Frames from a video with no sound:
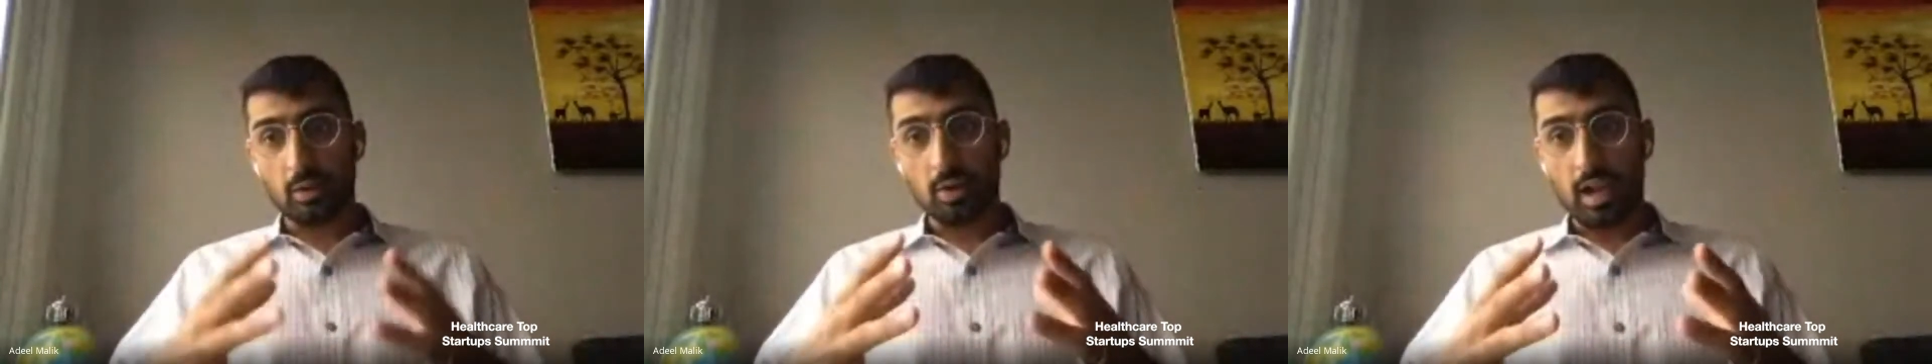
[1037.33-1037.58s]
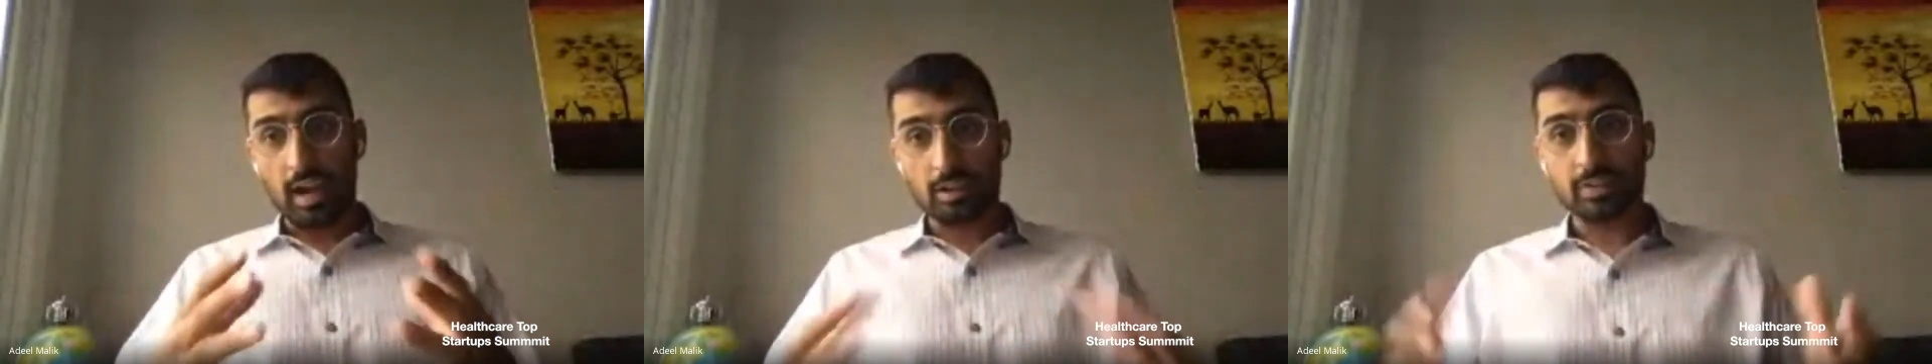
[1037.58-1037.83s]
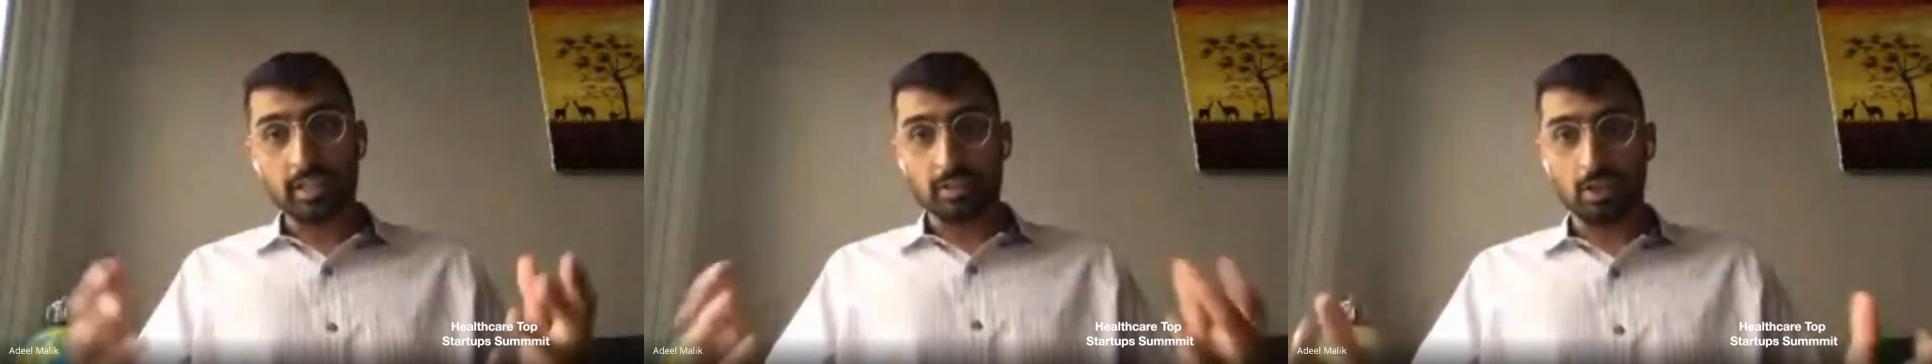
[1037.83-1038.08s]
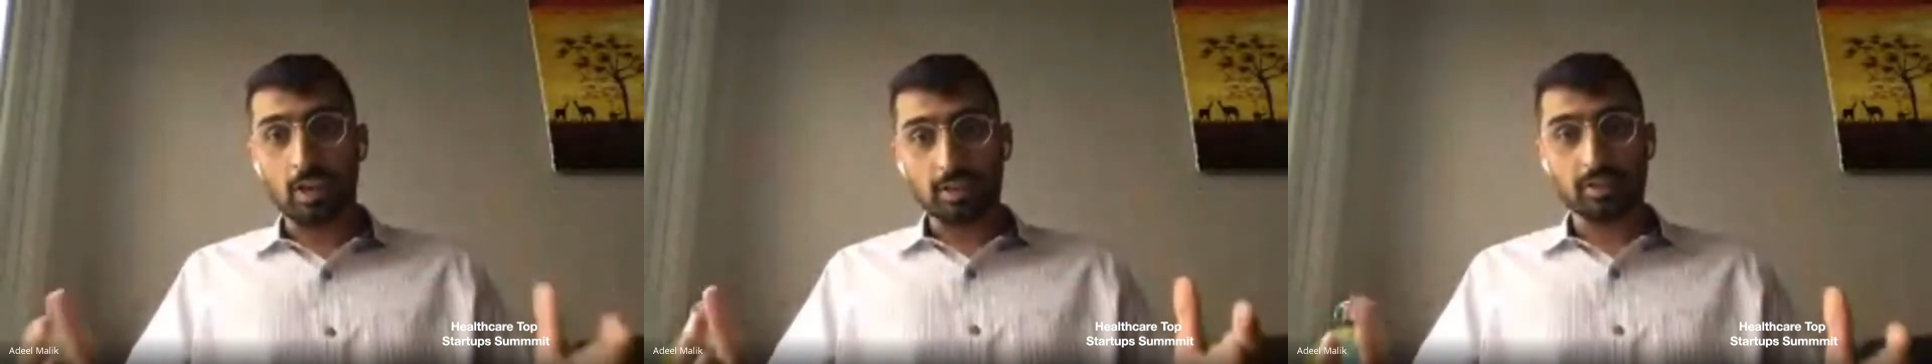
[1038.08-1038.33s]
our
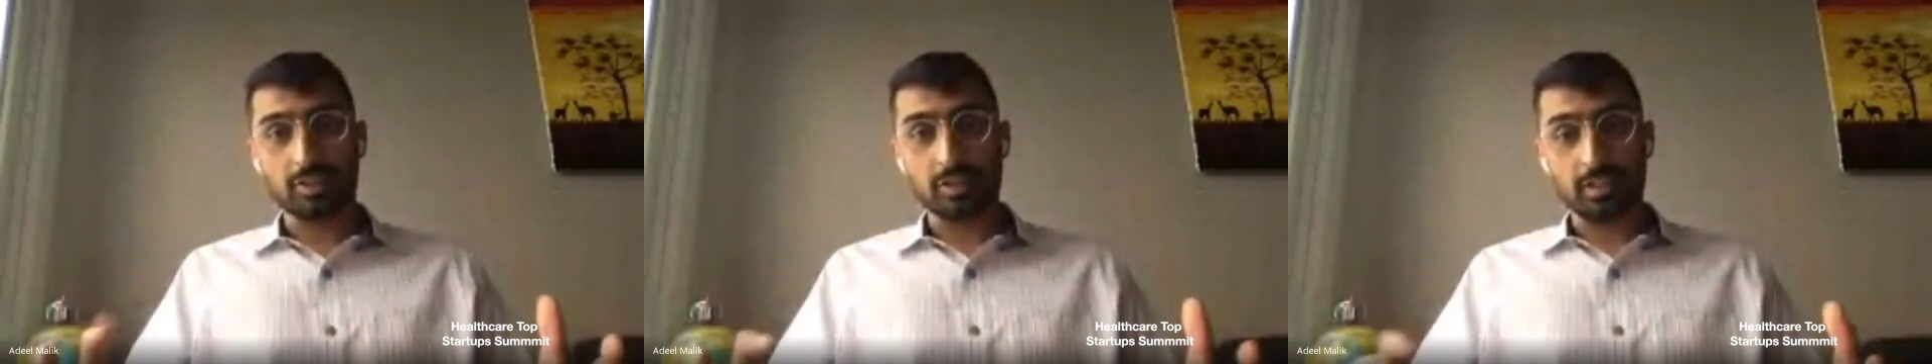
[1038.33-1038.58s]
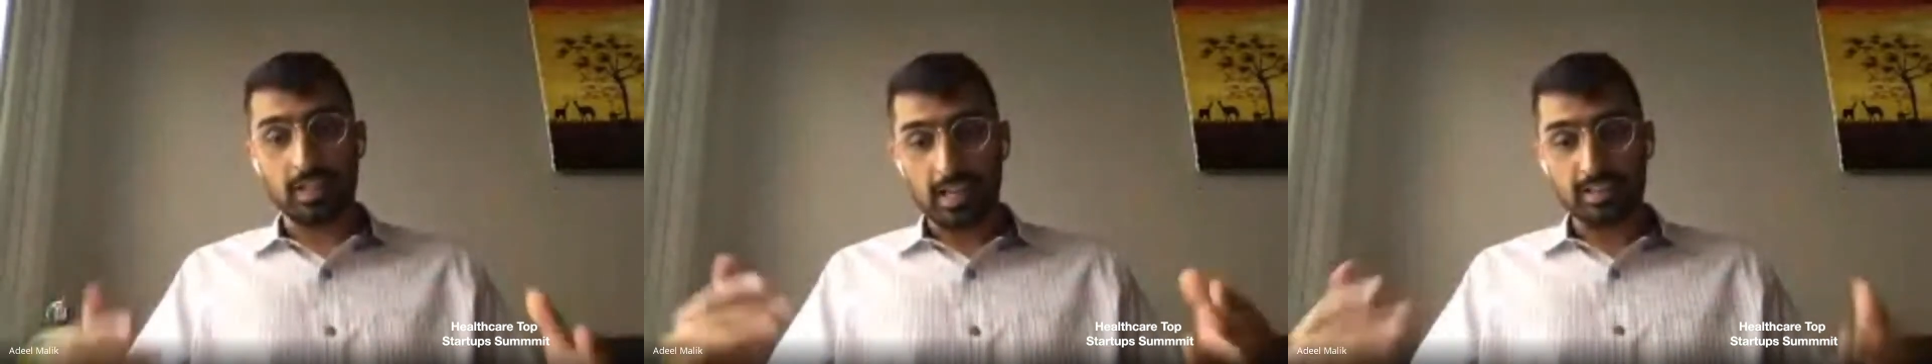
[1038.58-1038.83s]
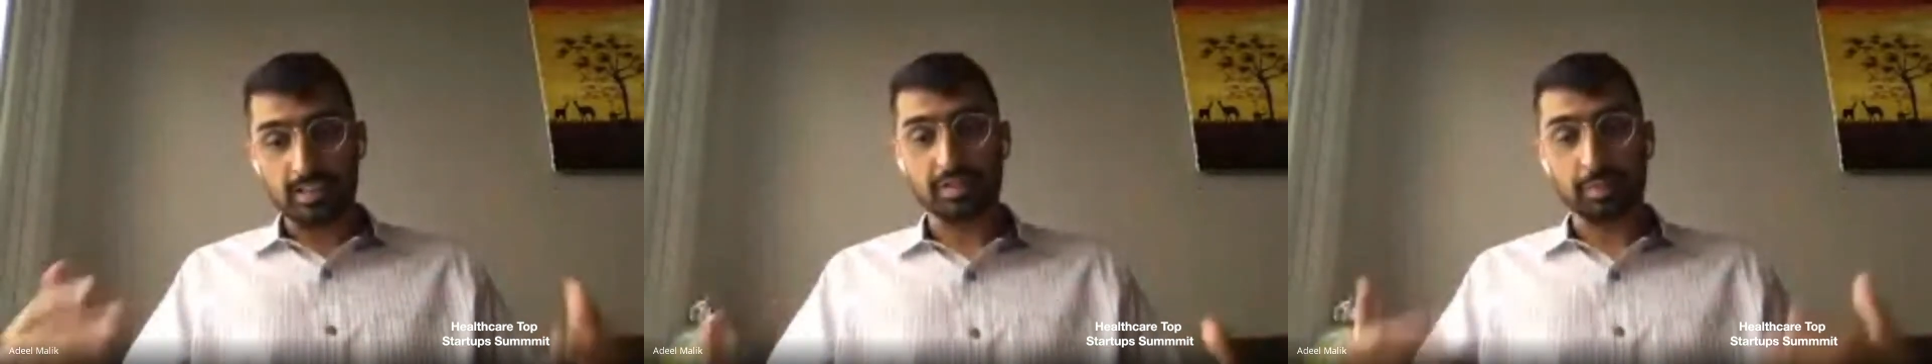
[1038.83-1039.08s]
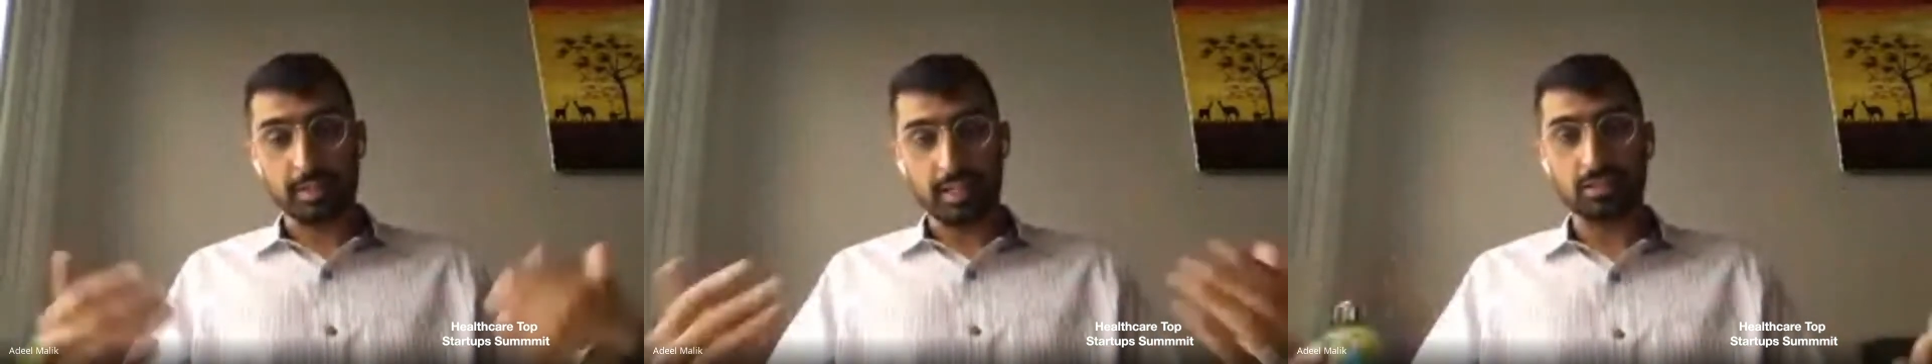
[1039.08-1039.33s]
technology has the
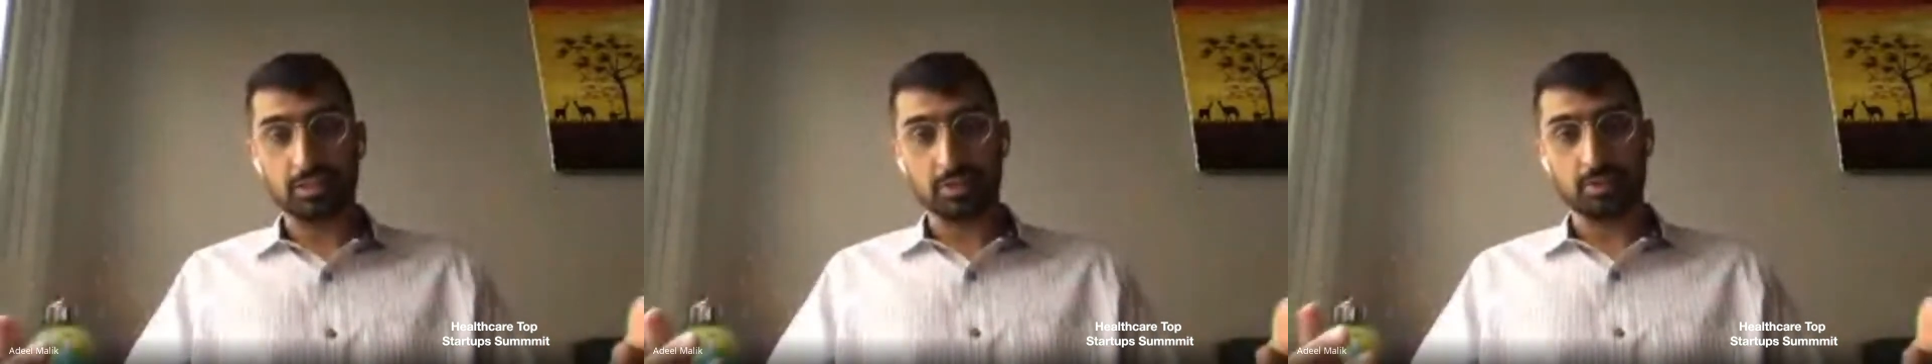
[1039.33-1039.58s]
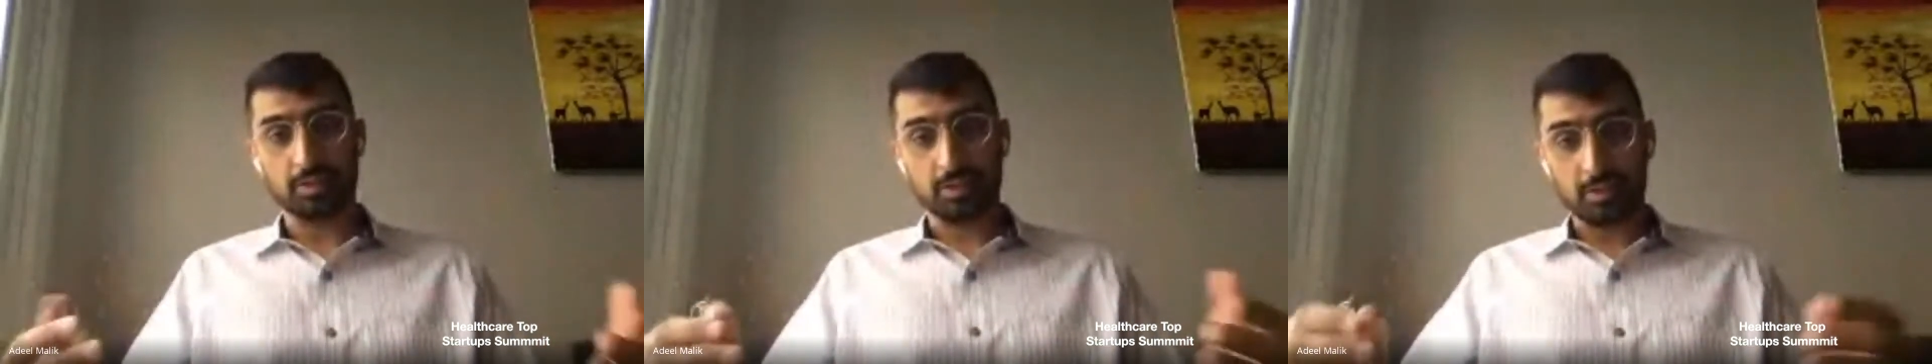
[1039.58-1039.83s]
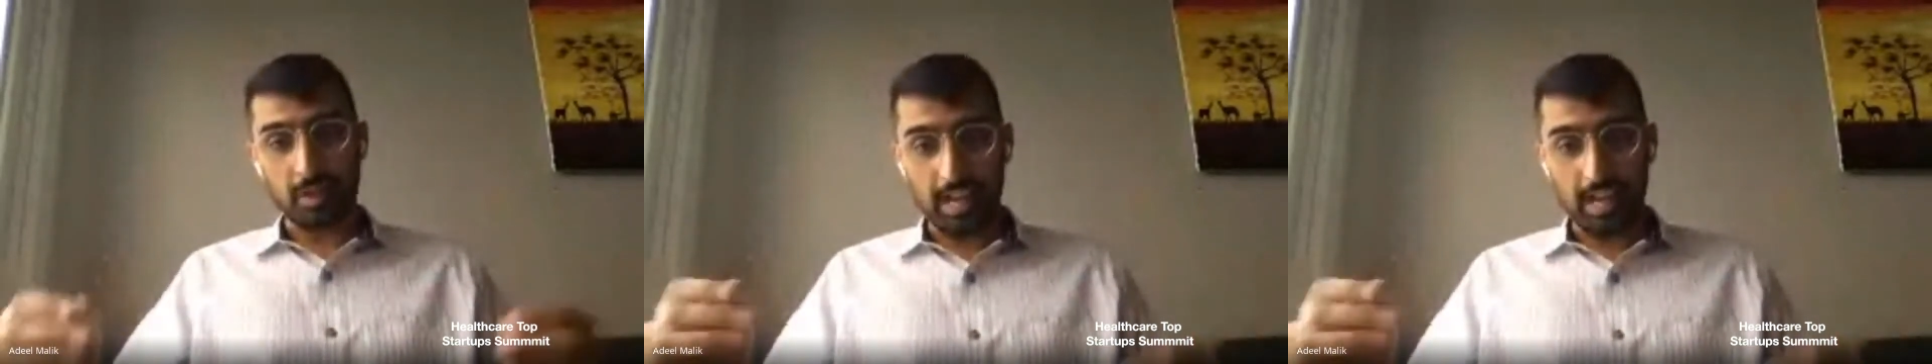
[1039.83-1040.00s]
potential to